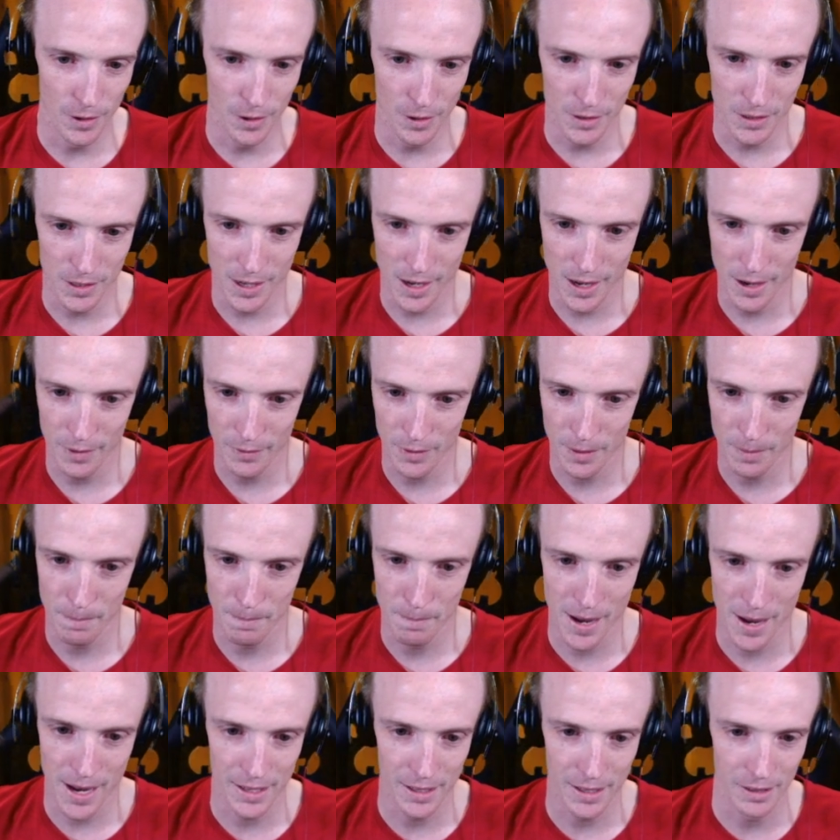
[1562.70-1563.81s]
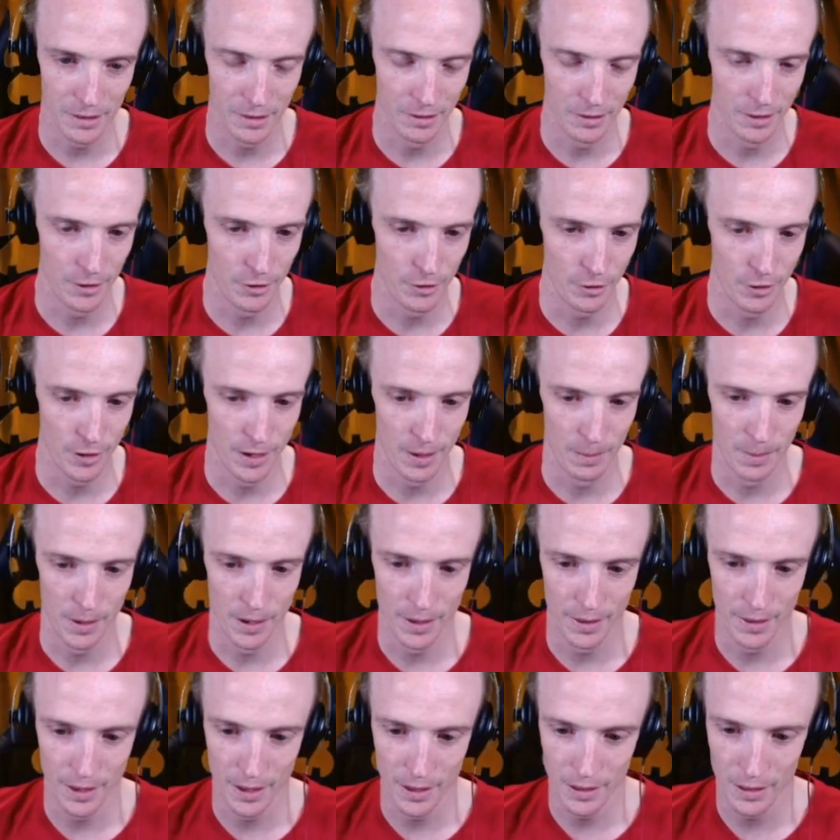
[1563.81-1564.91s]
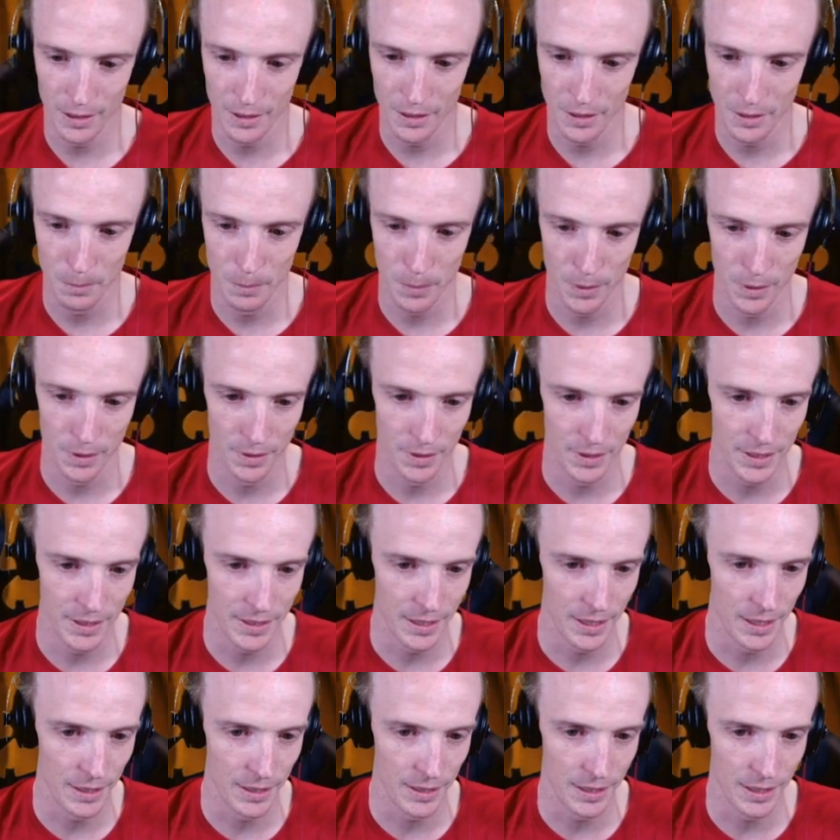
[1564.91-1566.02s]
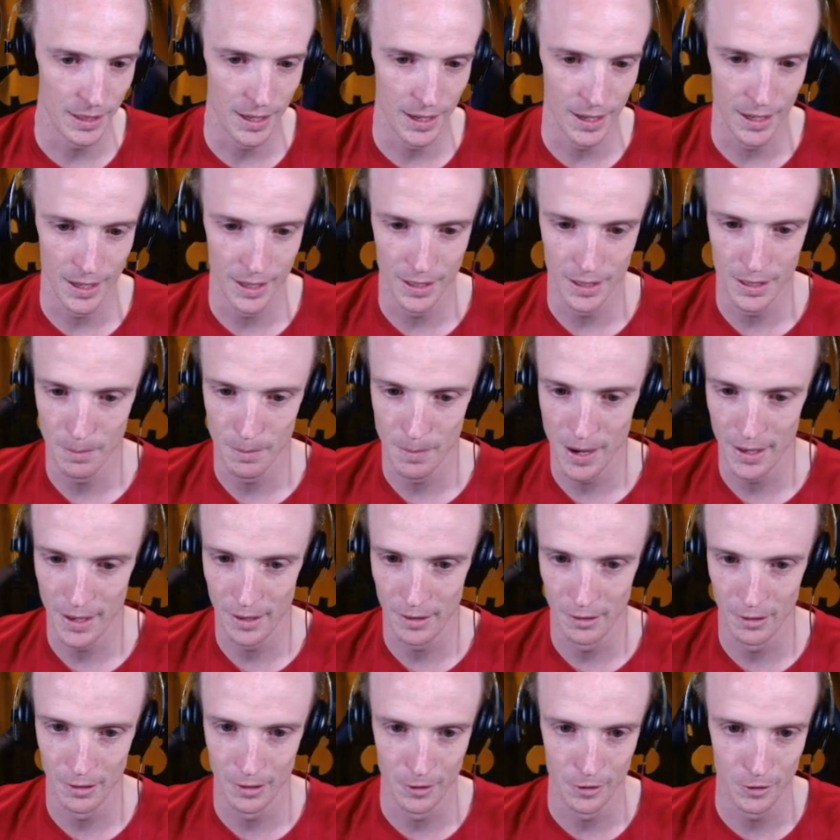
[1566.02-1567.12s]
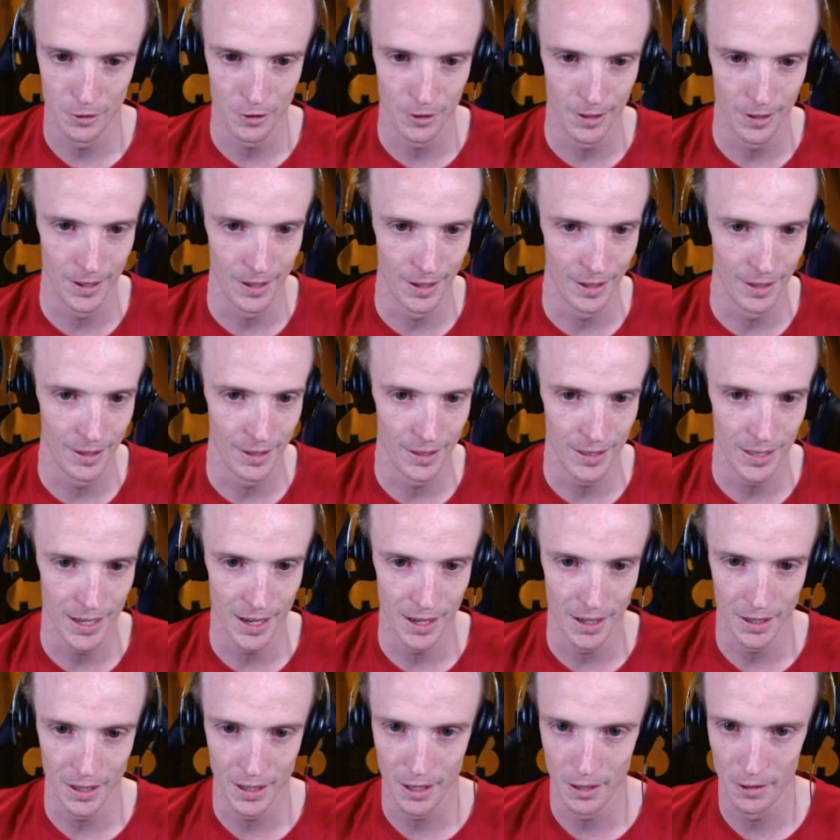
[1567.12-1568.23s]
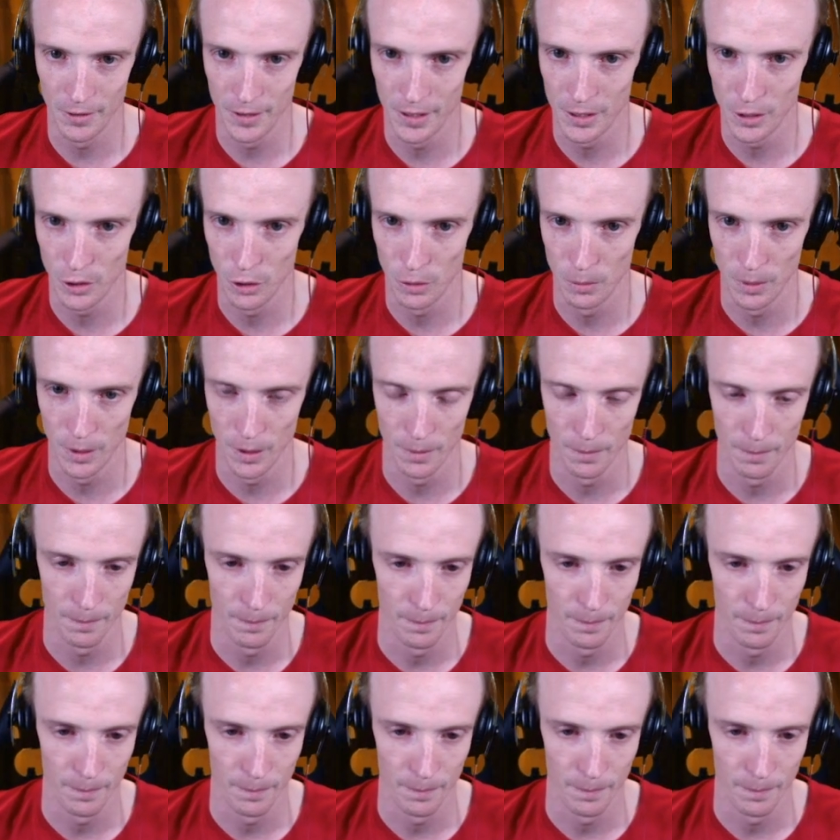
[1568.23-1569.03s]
not to have to manually retreat, but I think I'm going to burn this DCE to manually retreat and take care of this Hooper.